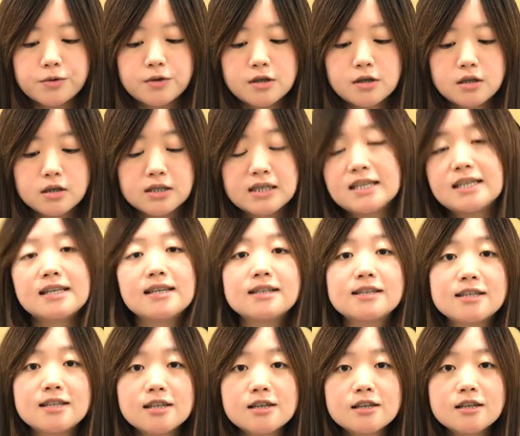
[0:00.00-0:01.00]
your
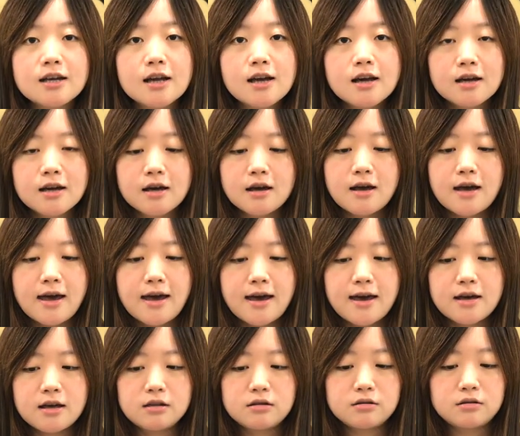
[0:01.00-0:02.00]
keys here.
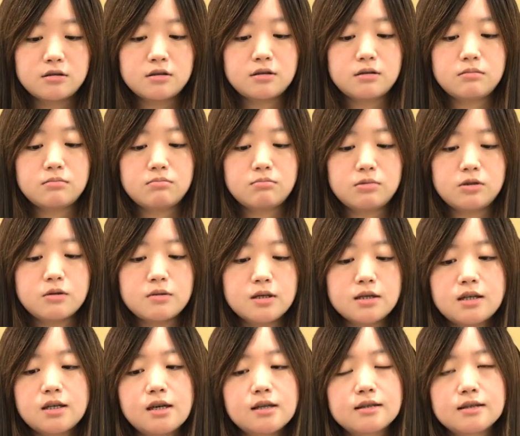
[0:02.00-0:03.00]
And so
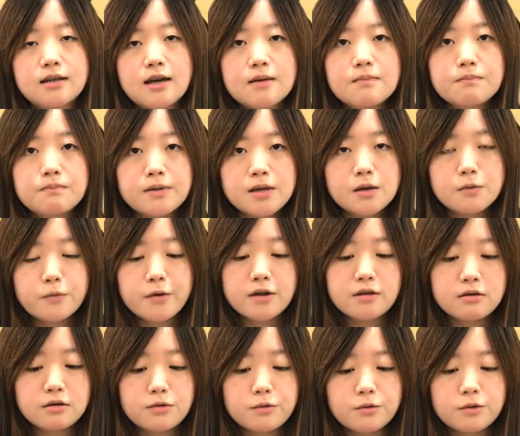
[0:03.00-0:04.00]
the keys can be
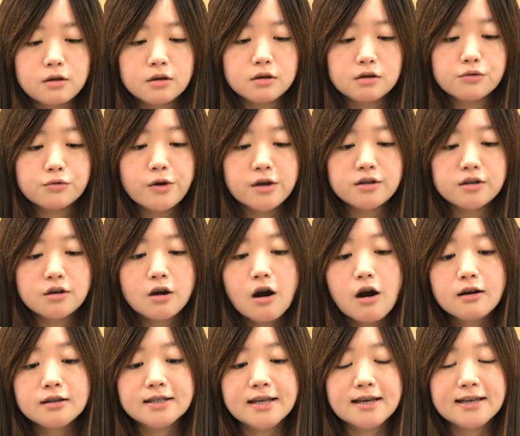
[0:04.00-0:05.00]
with your credit
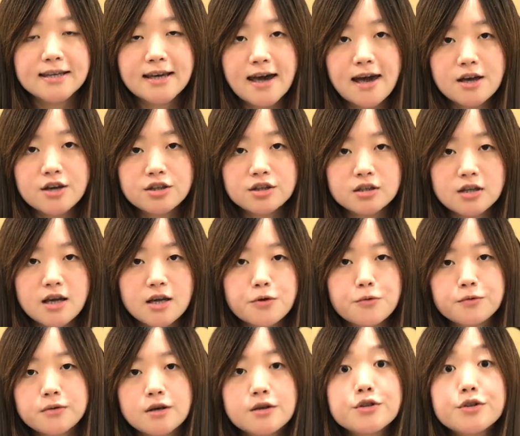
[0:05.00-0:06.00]
cards and cash and
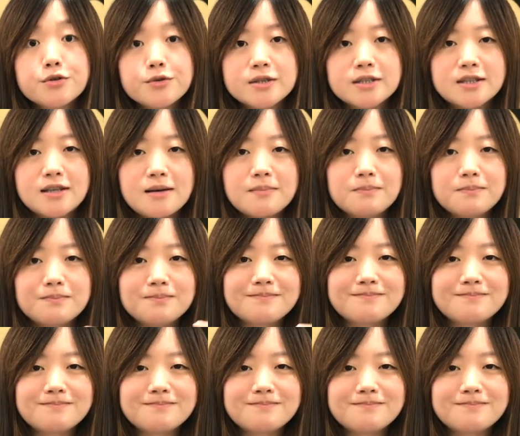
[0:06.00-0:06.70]
you don't lose them.